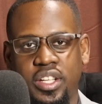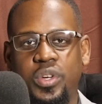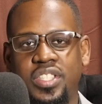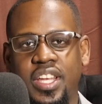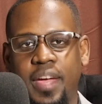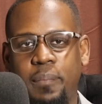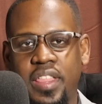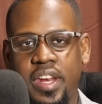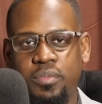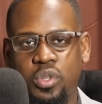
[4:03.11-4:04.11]
Who is the neighbor
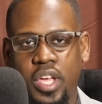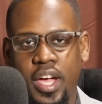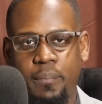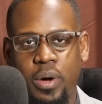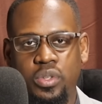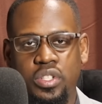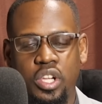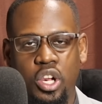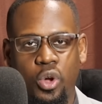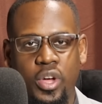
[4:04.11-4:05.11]
that I'm talking about?
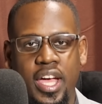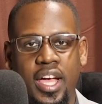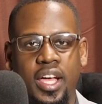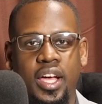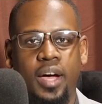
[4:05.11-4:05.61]
Lawyer